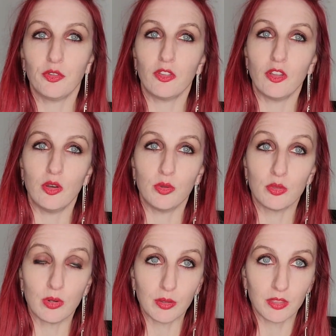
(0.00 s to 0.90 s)
So
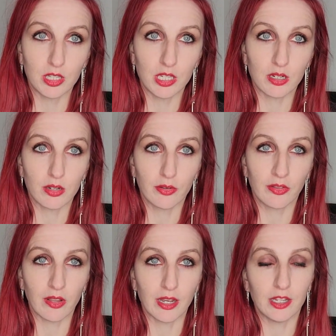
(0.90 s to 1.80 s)
throughout the
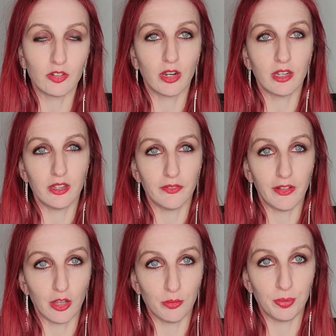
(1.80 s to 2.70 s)
years, I tried to
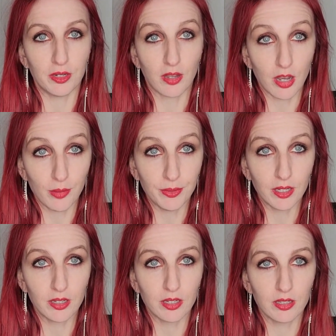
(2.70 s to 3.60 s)
develop a
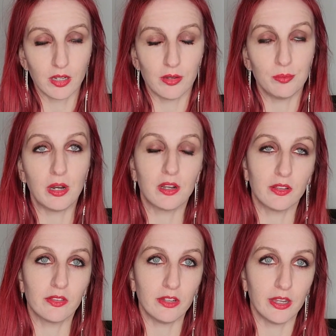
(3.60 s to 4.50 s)
comic, manga
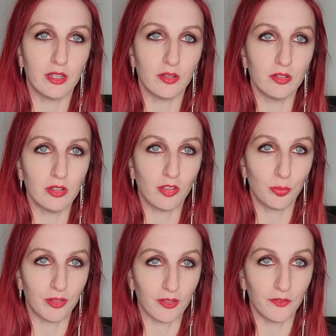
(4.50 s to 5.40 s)
style
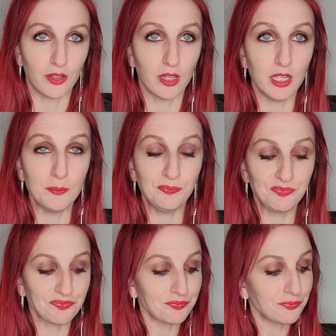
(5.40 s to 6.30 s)
specifically,
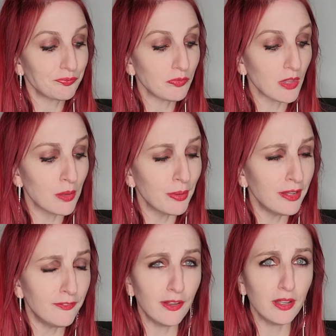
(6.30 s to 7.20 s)
but I
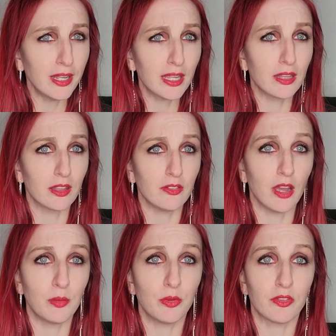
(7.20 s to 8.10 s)
felt like the
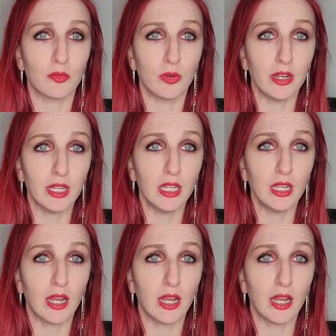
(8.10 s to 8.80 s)
time wasn't ready.